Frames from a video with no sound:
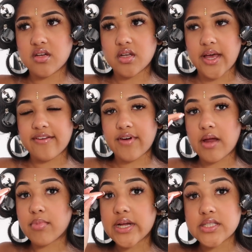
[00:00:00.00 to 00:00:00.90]
it like
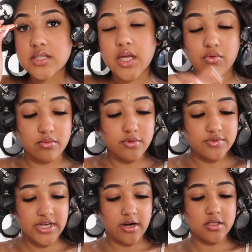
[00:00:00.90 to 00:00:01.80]
vibrates and like
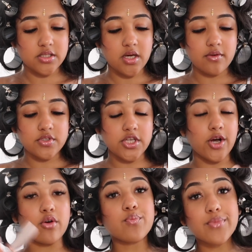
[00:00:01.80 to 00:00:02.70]
removes hair and stuff
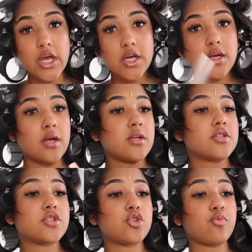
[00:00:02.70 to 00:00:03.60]
so
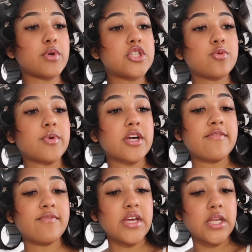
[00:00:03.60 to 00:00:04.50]
super super
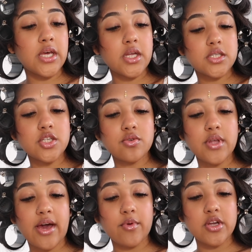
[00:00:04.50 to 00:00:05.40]
convenient to do
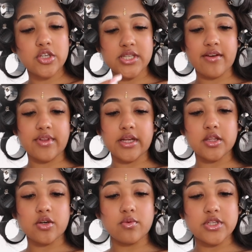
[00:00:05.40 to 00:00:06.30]
that when you just have like
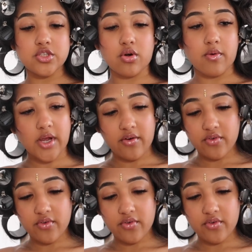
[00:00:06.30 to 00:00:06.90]
little ones growing